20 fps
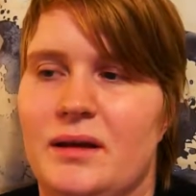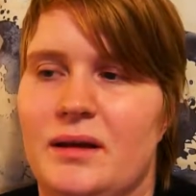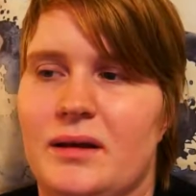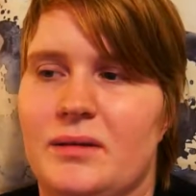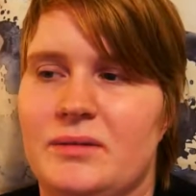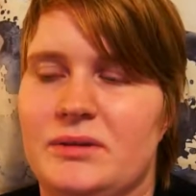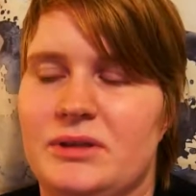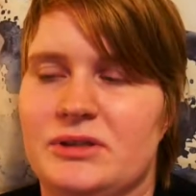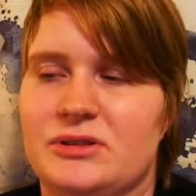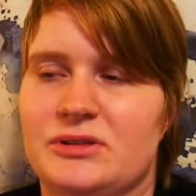
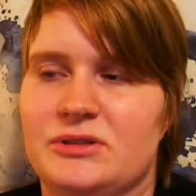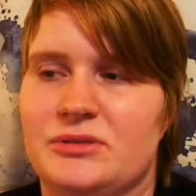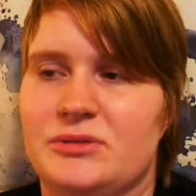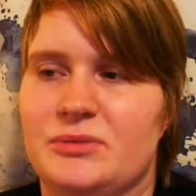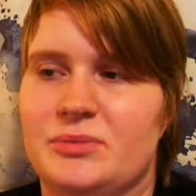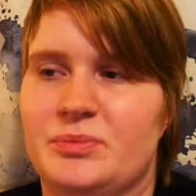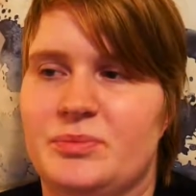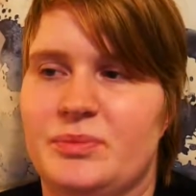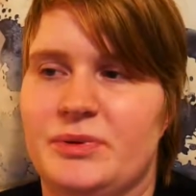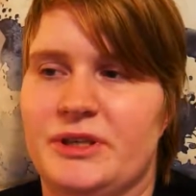and just
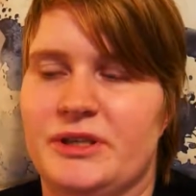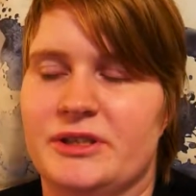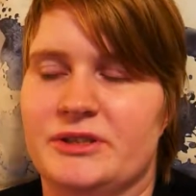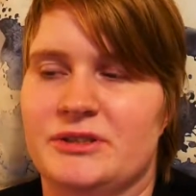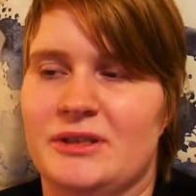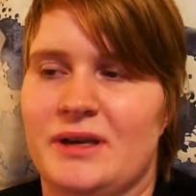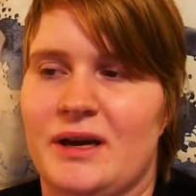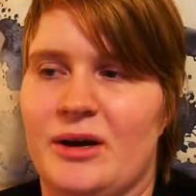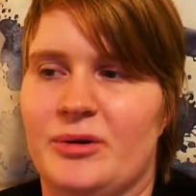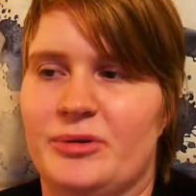
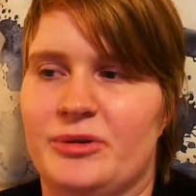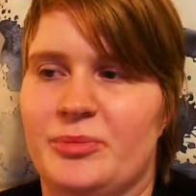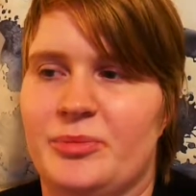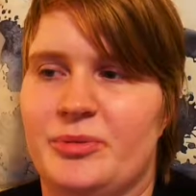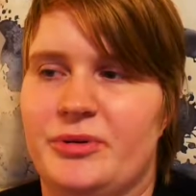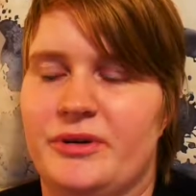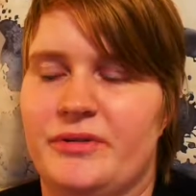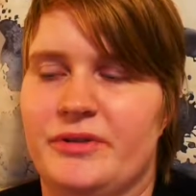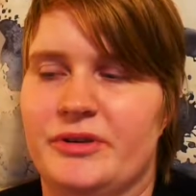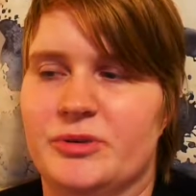because how the
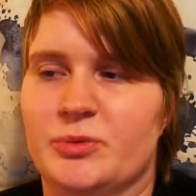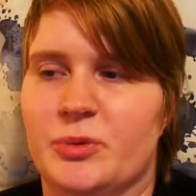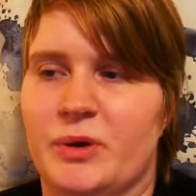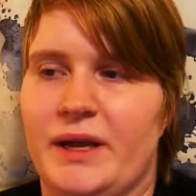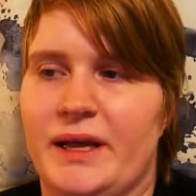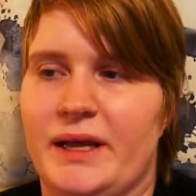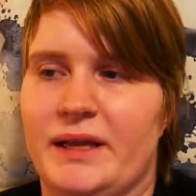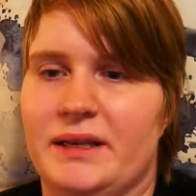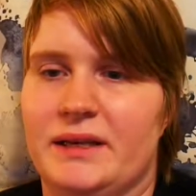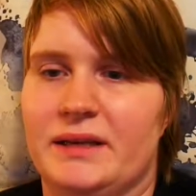previous one
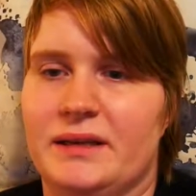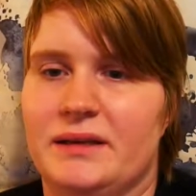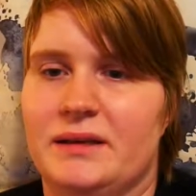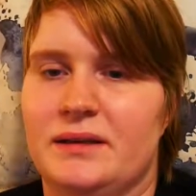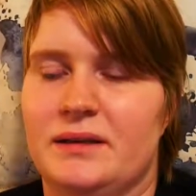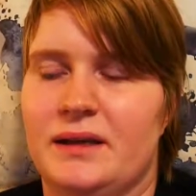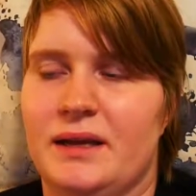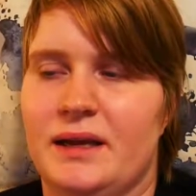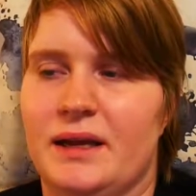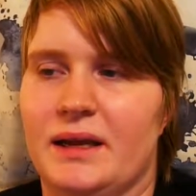ended
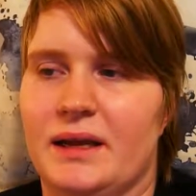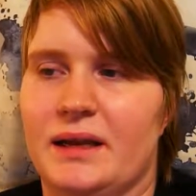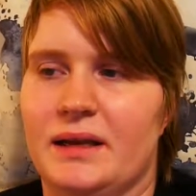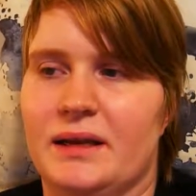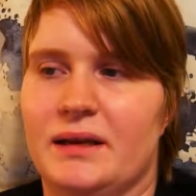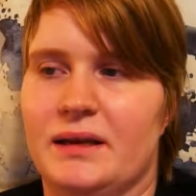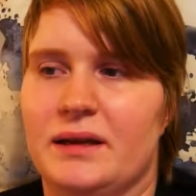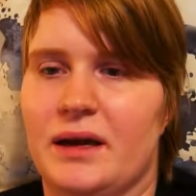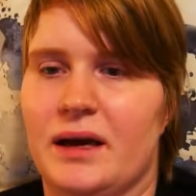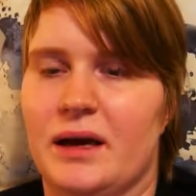
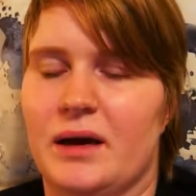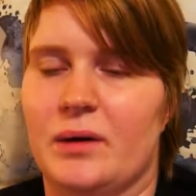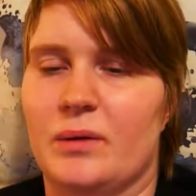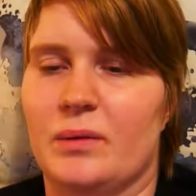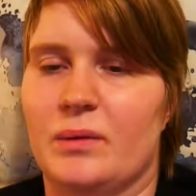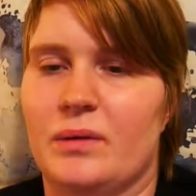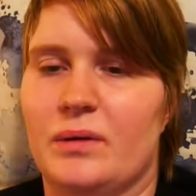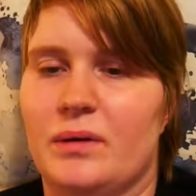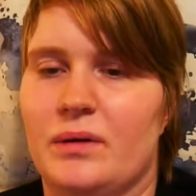and how